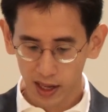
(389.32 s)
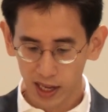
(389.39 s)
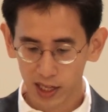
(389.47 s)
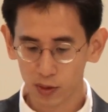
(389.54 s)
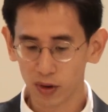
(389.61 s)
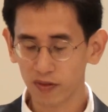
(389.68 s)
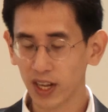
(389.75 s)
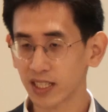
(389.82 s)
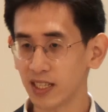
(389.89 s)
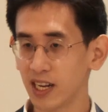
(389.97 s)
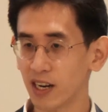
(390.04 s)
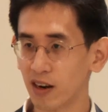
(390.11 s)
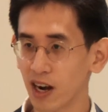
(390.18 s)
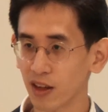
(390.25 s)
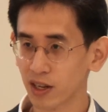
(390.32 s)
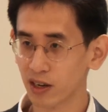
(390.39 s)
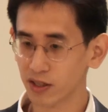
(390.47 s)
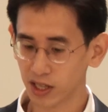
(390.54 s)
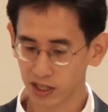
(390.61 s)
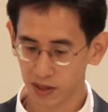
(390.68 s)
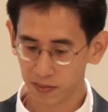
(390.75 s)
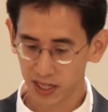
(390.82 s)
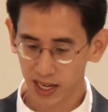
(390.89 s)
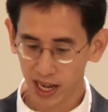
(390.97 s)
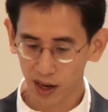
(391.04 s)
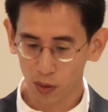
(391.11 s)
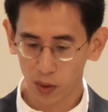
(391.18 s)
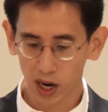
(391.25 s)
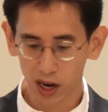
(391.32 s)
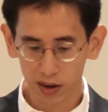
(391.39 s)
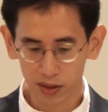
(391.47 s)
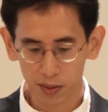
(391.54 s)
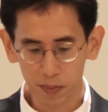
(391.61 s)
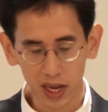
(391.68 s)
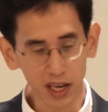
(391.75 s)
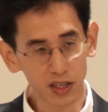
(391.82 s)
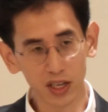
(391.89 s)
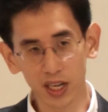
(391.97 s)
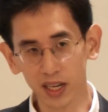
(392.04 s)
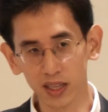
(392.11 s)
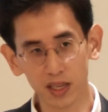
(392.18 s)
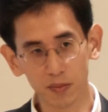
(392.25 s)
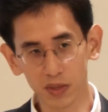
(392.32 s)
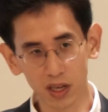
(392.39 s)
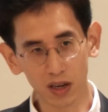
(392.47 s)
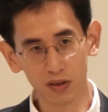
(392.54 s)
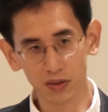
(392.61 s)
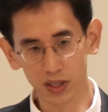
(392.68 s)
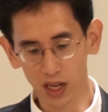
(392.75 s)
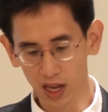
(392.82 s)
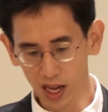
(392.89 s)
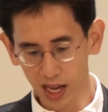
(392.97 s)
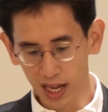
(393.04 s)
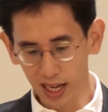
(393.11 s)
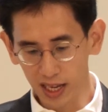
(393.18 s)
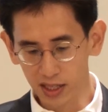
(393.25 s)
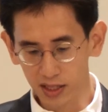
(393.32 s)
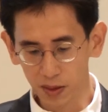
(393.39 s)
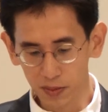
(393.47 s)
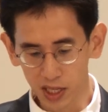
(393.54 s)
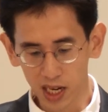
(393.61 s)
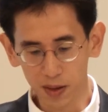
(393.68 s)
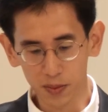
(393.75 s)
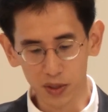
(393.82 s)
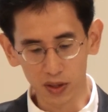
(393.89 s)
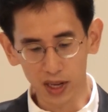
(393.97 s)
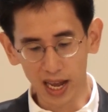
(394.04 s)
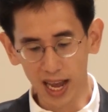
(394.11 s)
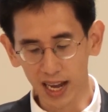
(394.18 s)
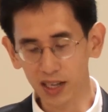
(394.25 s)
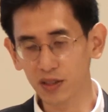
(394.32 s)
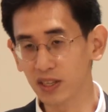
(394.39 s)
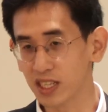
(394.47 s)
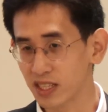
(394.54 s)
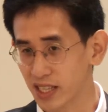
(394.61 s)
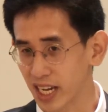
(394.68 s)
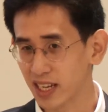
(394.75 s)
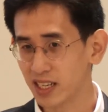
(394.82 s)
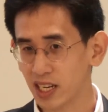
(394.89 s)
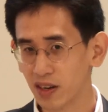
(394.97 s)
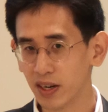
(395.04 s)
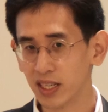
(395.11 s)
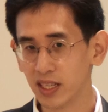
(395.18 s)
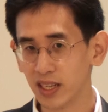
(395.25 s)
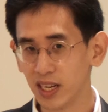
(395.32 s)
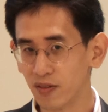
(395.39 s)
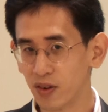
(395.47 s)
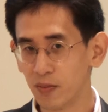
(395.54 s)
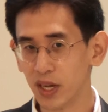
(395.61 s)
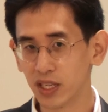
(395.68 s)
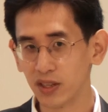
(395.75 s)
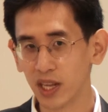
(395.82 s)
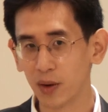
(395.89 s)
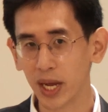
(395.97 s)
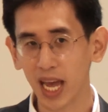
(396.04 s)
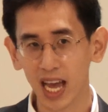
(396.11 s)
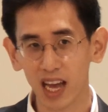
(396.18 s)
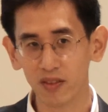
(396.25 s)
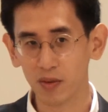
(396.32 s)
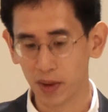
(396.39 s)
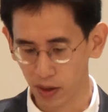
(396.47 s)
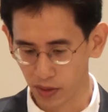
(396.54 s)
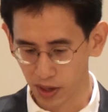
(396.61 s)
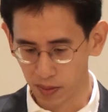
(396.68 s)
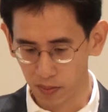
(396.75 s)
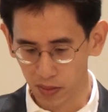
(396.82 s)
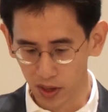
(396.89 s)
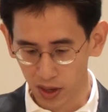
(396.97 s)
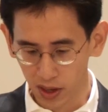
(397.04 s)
It's reflected in our healthcare system today, where the patient themselves is sometimes actually secondary to the information that we have about them.